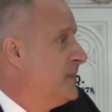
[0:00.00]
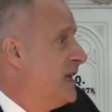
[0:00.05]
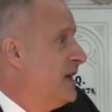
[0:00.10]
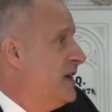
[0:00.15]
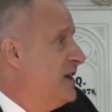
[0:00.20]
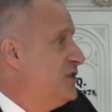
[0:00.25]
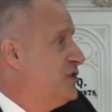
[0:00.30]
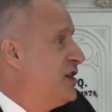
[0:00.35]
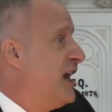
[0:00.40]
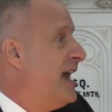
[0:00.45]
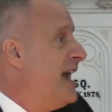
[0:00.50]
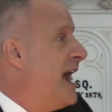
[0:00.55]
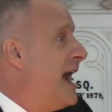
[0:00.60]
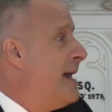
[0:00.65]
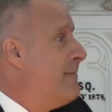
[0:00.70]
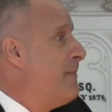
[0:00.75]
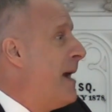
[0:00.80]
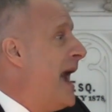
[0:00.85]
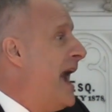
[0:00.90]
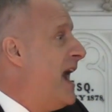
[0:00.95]
J.I.
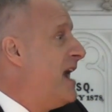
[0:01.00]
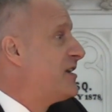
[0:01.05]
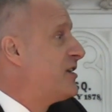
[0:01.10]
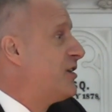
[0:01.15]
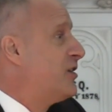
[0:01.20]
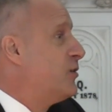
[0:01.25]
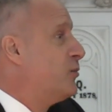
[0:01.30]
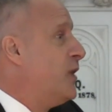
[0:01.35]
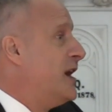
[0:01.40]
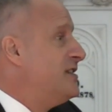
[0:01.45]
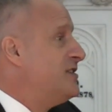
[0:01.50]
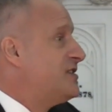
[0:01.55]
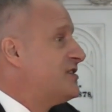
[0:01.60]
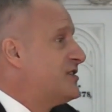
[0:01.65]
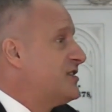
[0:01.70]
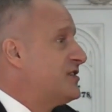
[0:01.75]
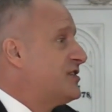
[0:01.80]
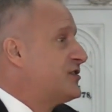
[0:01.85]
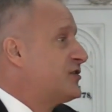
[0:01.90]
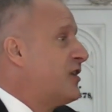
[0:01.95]
Packer once
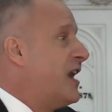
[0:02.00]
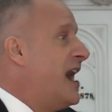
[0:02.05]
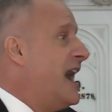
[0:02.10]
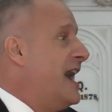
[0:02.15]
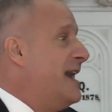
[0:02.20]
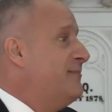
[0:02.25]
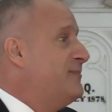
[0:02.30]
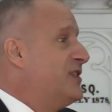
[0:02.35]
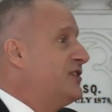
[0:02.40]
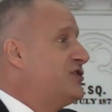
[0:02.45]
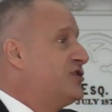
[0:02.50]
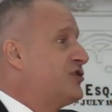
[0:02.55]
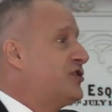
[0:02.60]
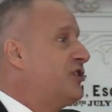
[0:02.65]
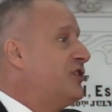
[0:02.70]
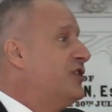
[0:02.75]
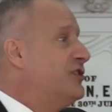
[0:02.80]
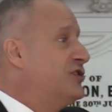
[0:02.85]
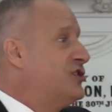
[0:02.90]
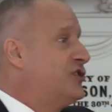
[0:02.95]
described the
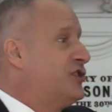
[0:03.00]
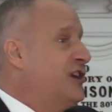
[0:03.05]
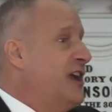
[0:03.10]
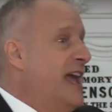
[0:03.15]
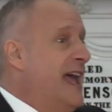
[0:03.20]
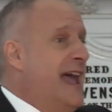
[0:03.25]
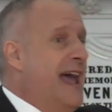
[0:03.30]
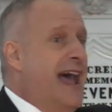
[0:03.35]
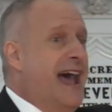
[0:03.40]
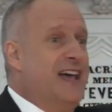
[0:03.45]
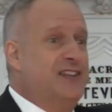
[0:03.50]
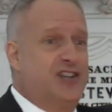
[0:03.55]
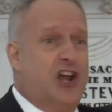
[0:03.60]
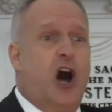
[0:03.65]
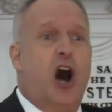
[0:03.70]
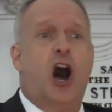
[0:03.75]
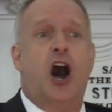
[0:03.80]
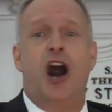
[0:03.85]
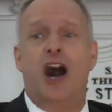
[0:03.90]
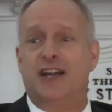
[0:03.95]
church as a
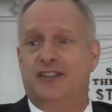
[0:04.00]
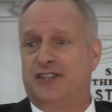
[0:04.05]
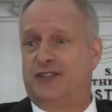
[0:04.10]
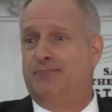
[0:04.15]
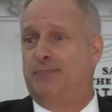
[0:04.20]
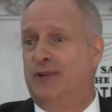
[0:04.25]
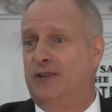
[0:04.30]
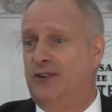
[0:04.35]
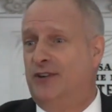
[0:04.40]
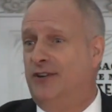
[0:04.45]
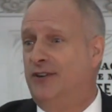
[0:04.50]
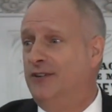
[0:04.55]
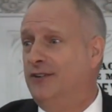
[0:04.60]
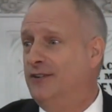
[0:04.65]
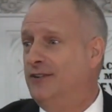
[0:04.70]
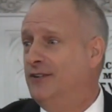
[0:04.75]
hospital